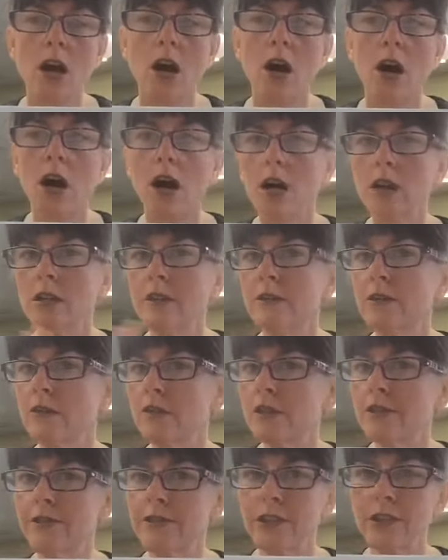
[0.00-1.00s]
all of
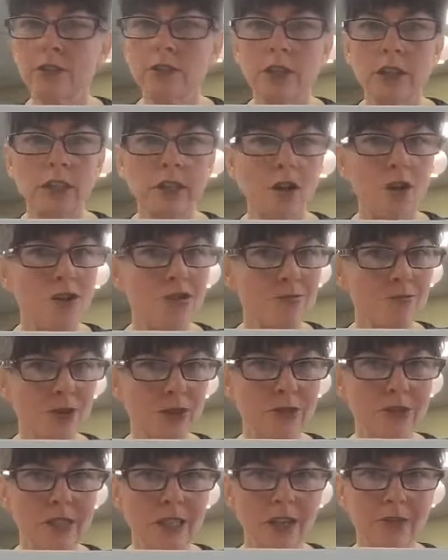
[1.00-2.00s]
those feel-good
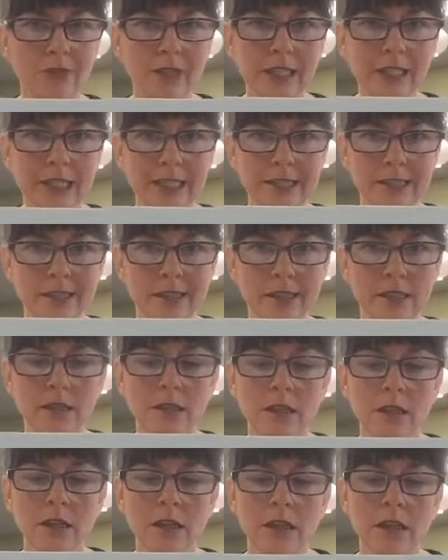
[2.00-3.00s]
hormones get released,
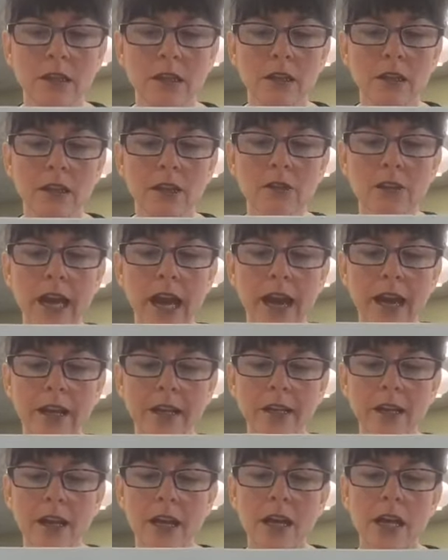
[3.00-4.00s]
okay?
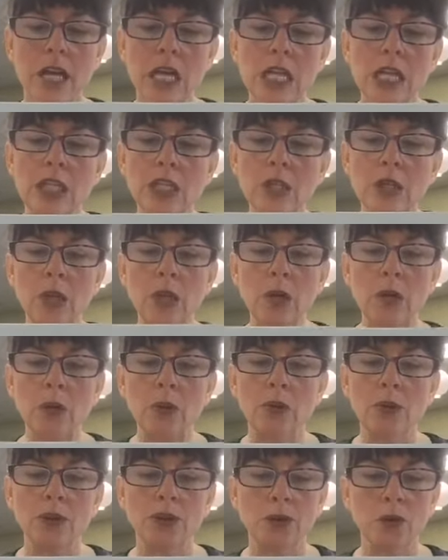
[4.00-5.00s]

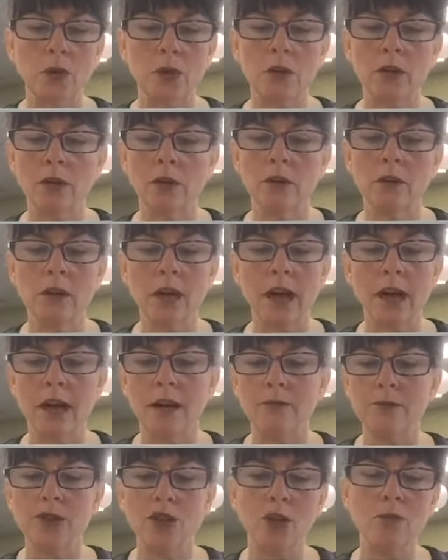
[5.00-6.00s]
So your
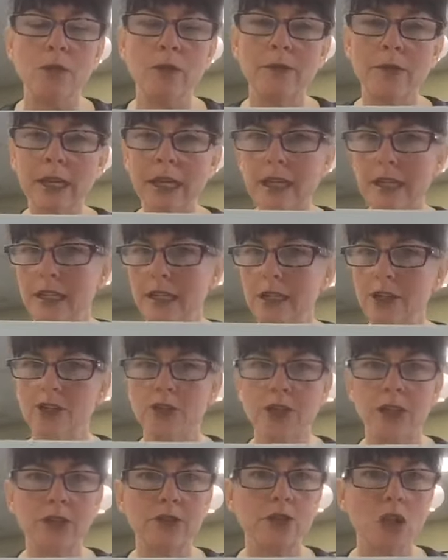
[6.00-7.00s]
dopamine and your
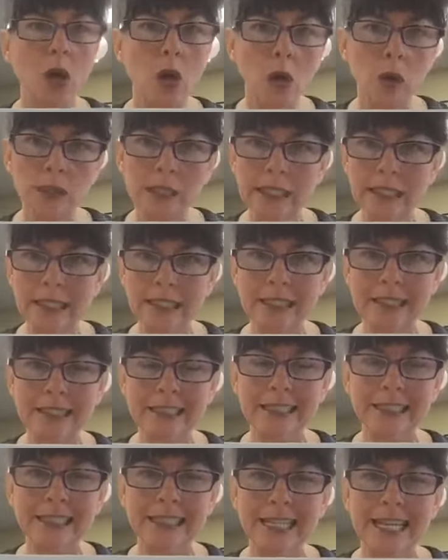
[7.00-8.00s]
serotonin
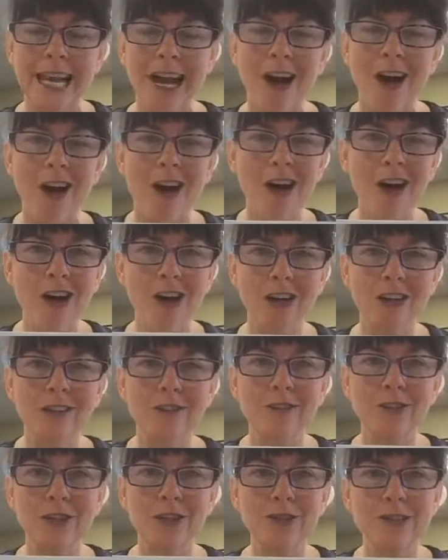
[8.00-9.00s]
and all
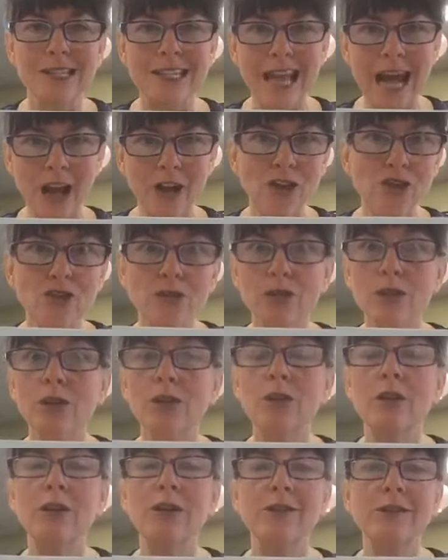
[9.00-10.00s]
of those
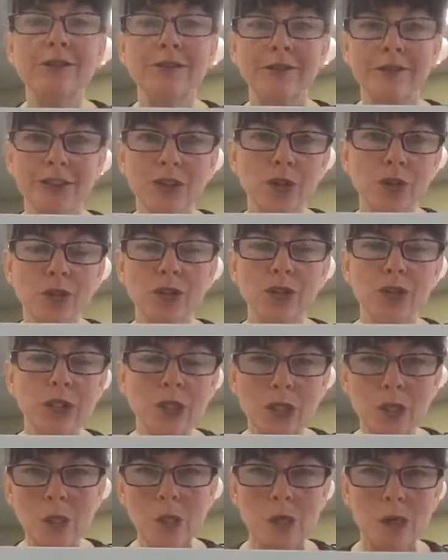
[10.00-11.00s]
natural
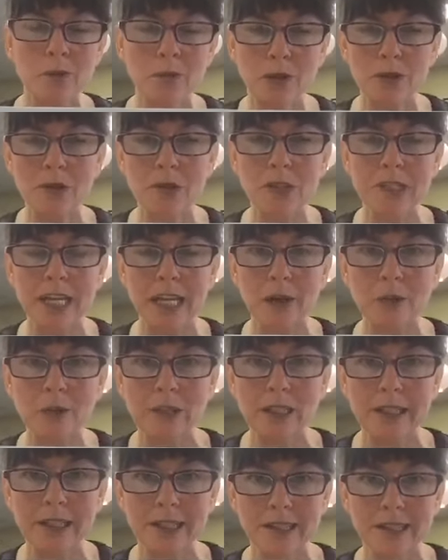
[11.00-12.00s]
feel-good hormones get
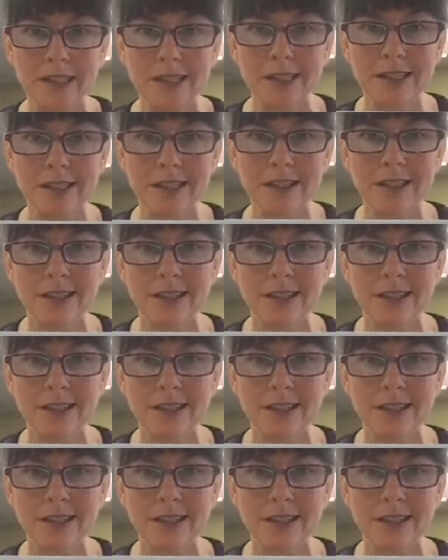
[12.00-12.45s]
released.